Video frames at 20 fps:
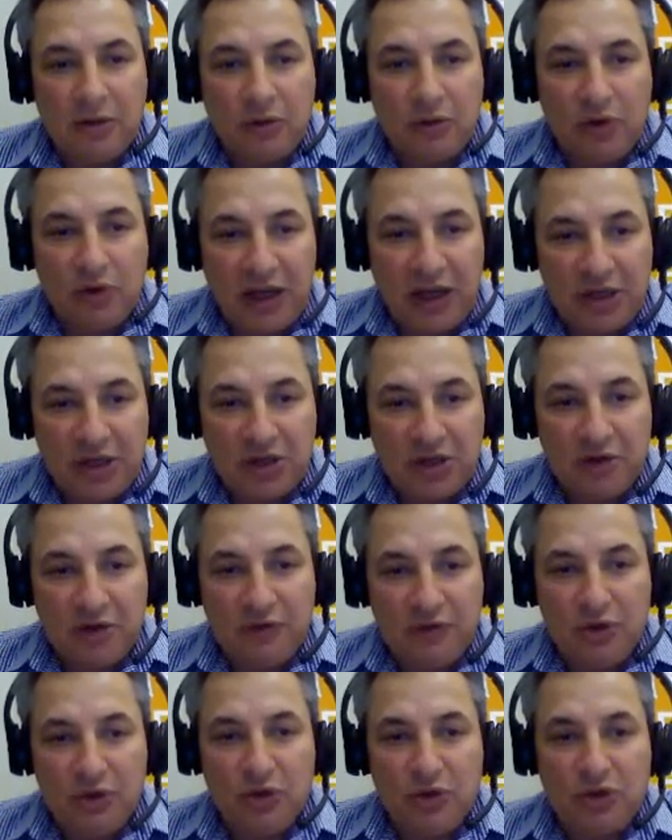creation
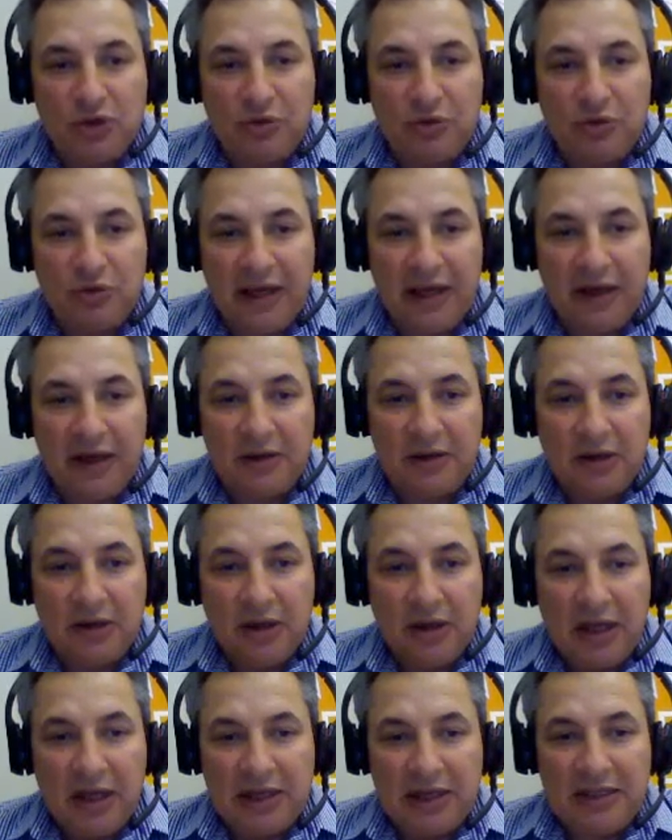of the user account.
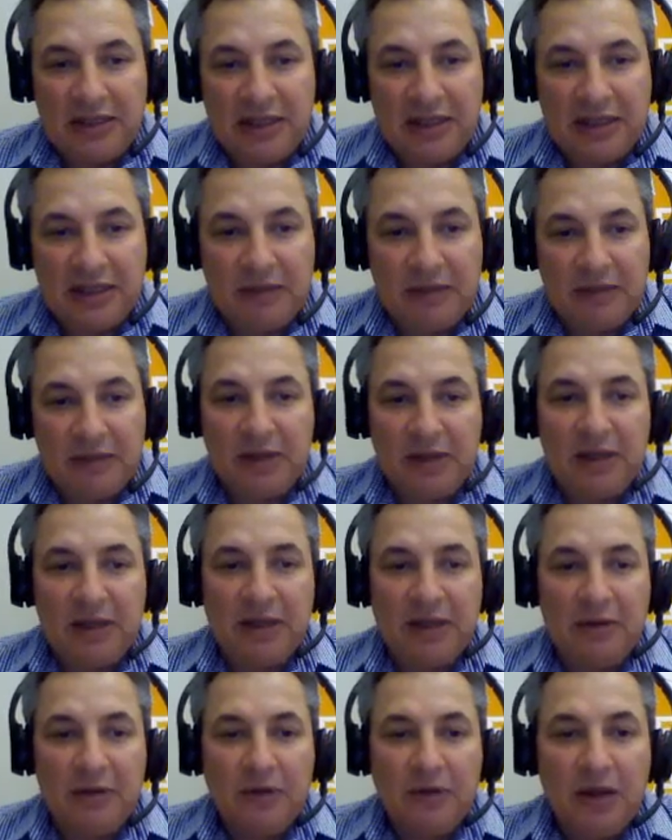As I said,
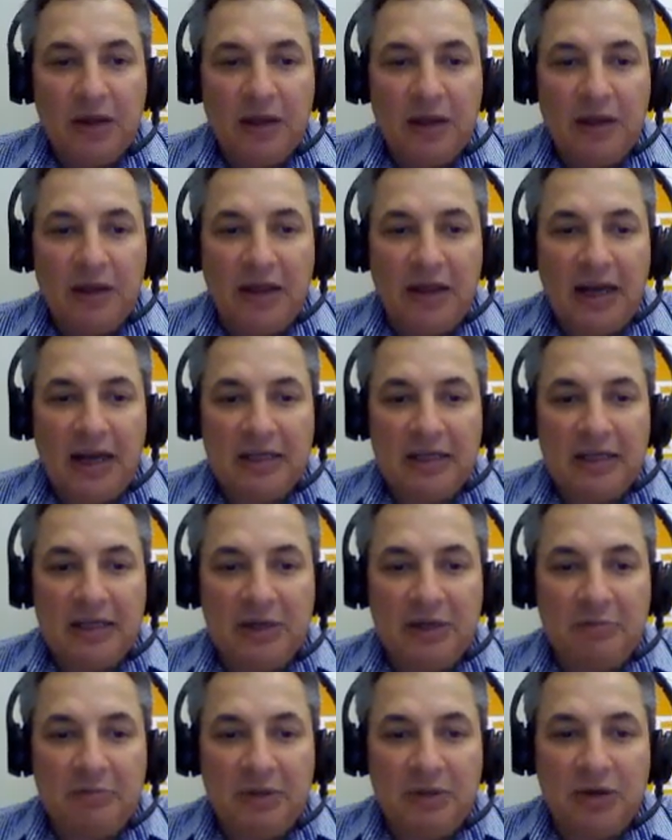typically that has
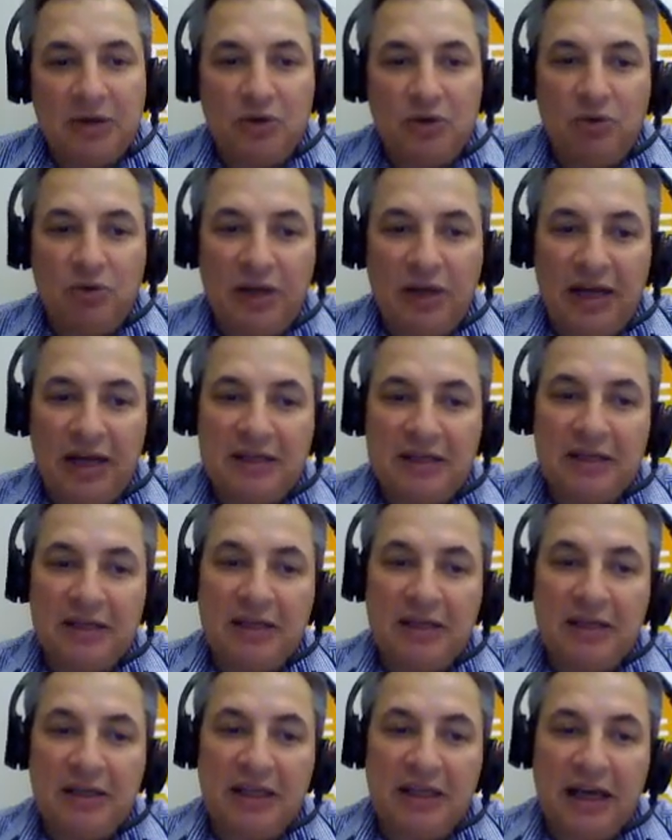been
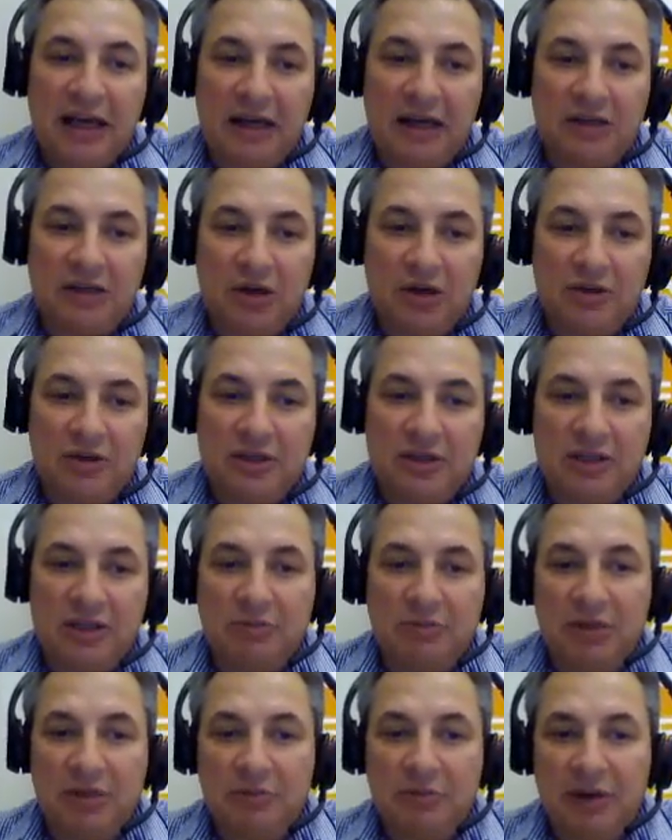created in the RTO
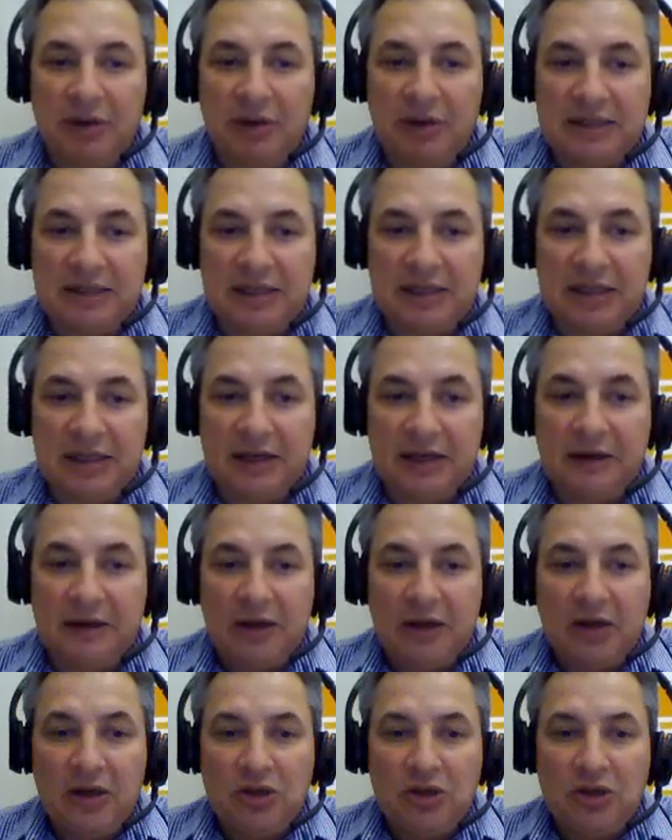system being passed in here.